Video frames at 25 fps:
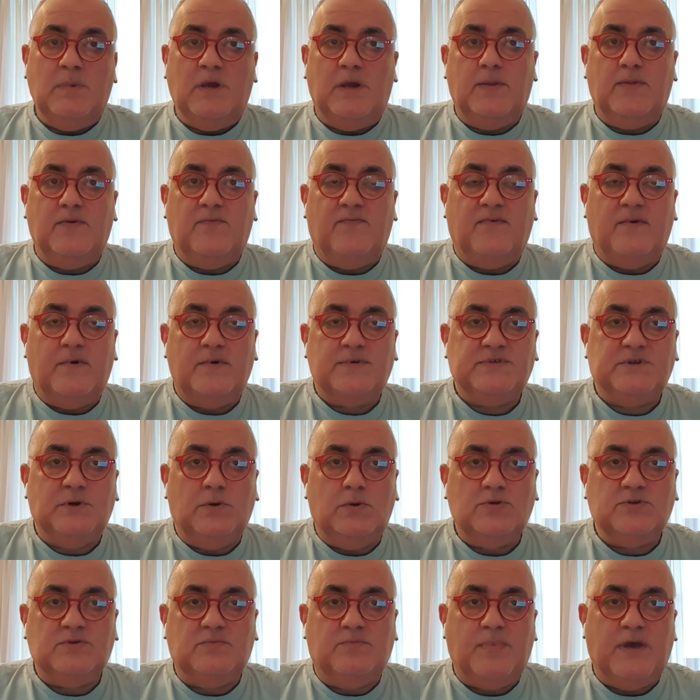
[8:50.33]
made the first
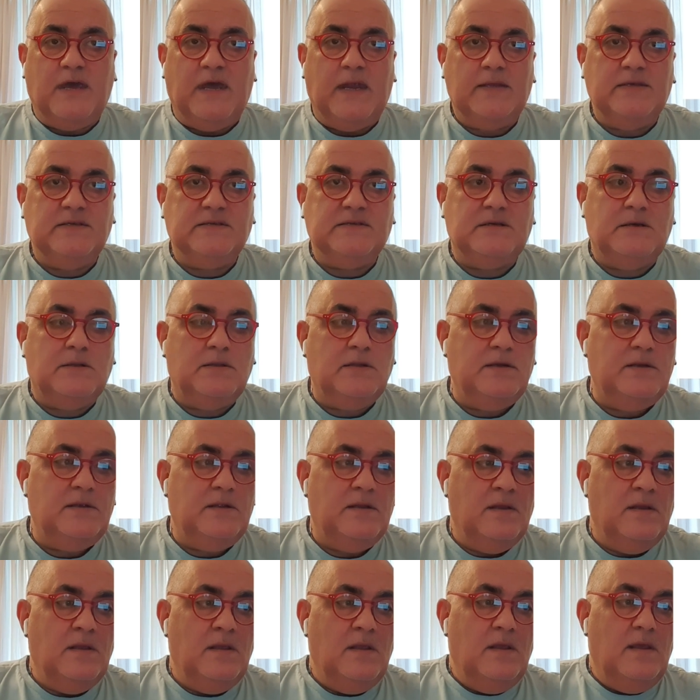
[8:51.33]
dose of penicillin.
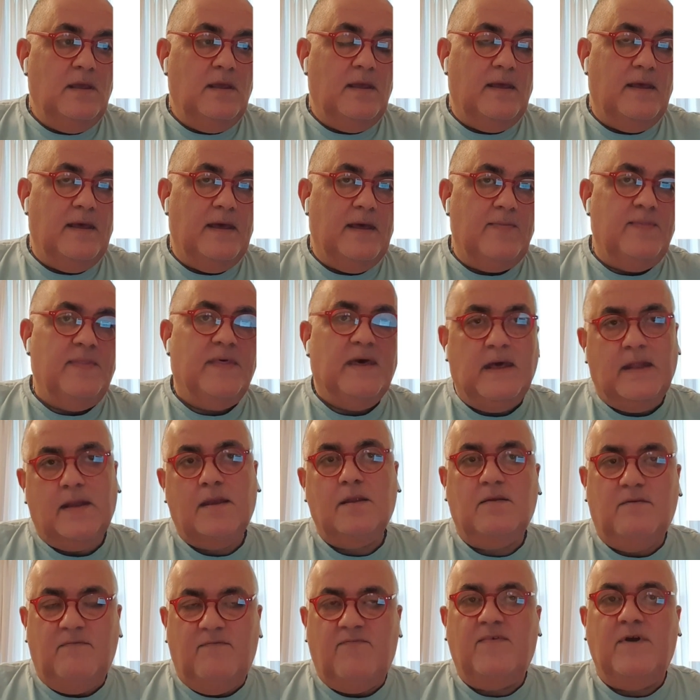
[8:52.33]
And
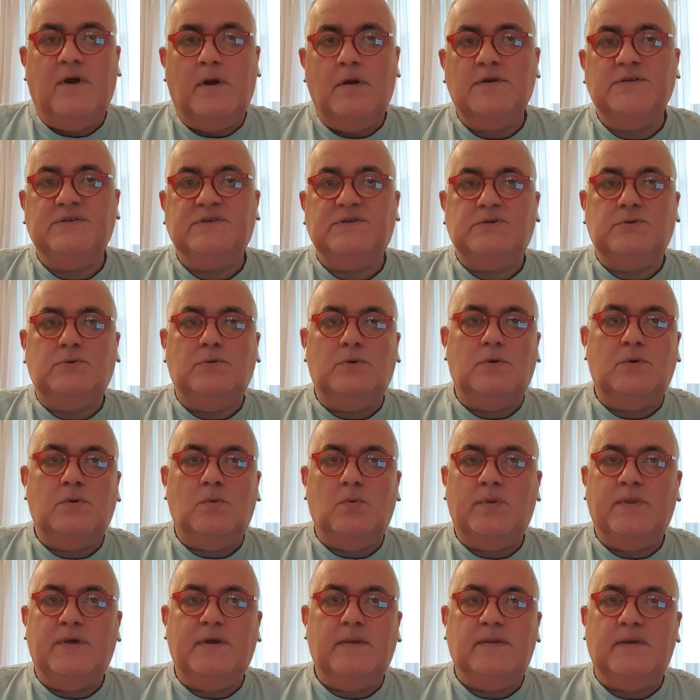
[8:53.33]
then very
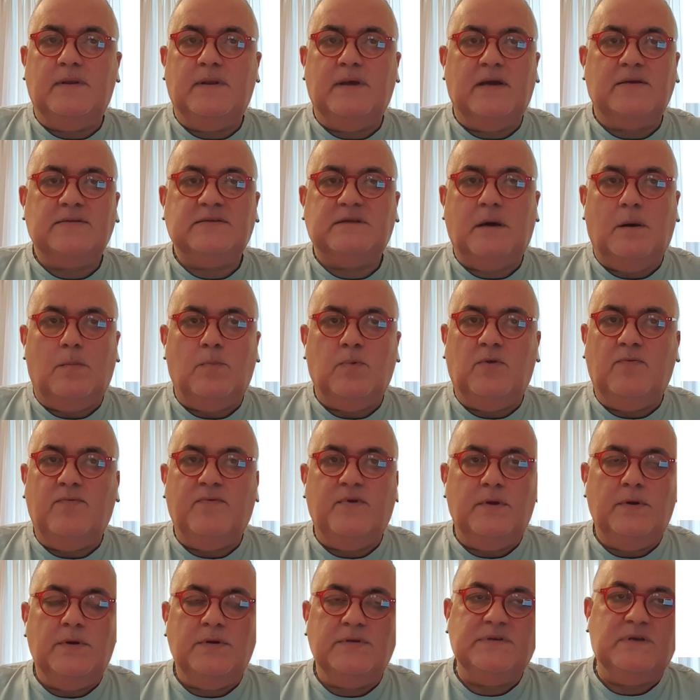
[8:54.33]
soon, within the next couple
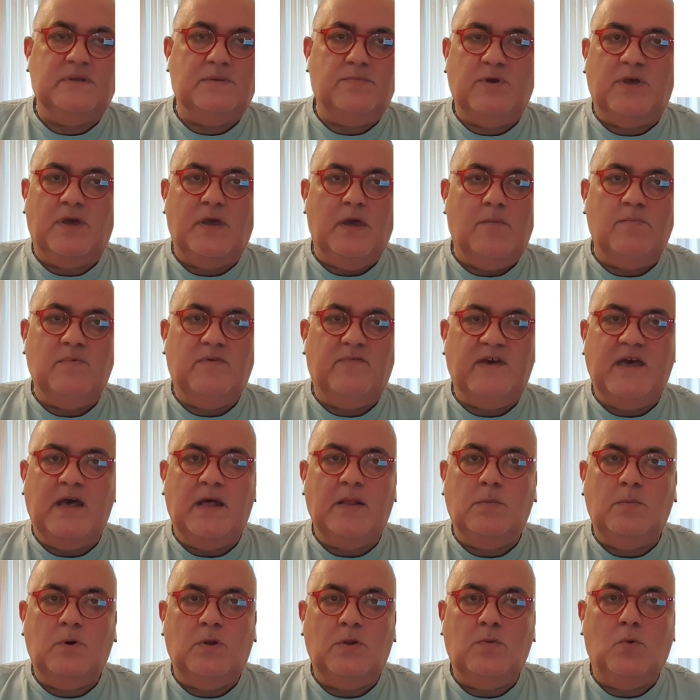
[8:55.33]
of years, it became
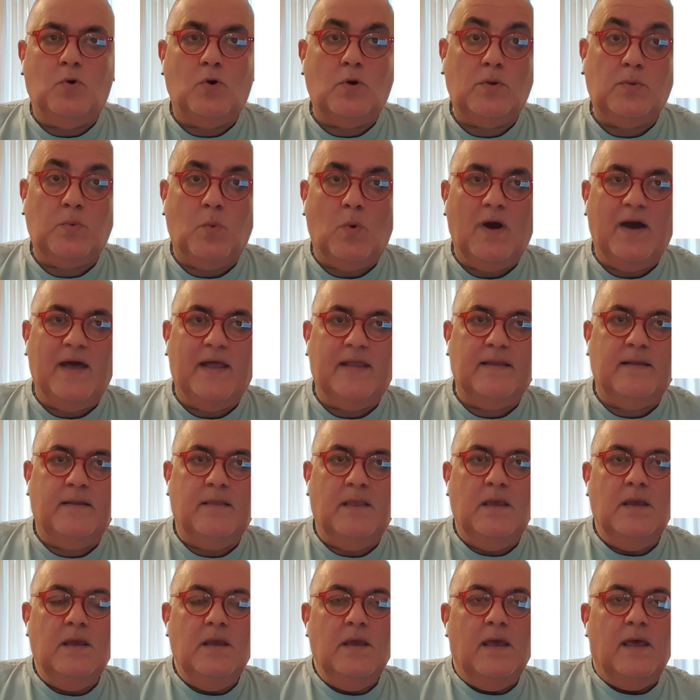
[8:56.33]
available worldwide.
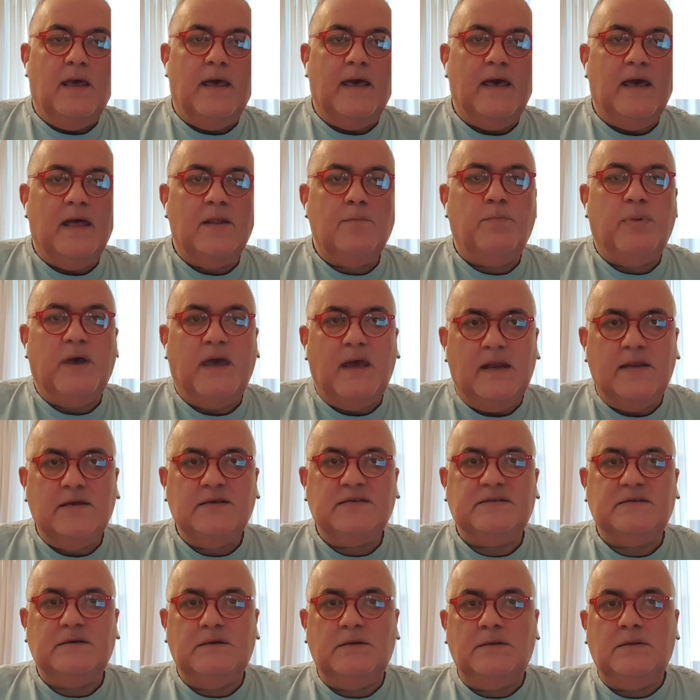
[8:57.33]
And
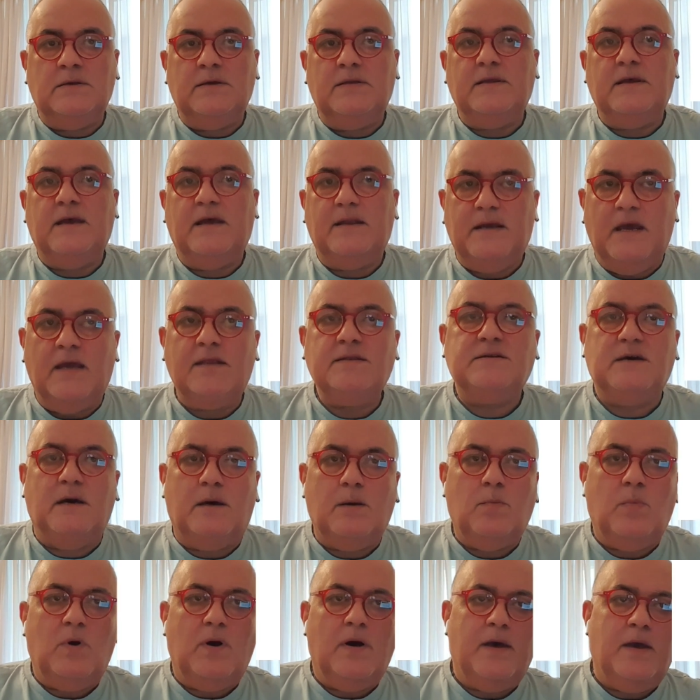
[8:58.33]
penicillin and
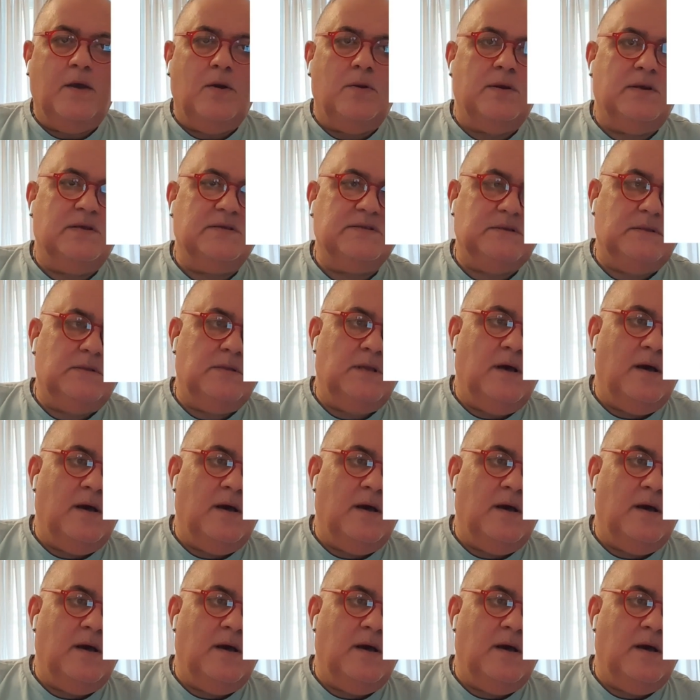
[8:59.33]
antibiotics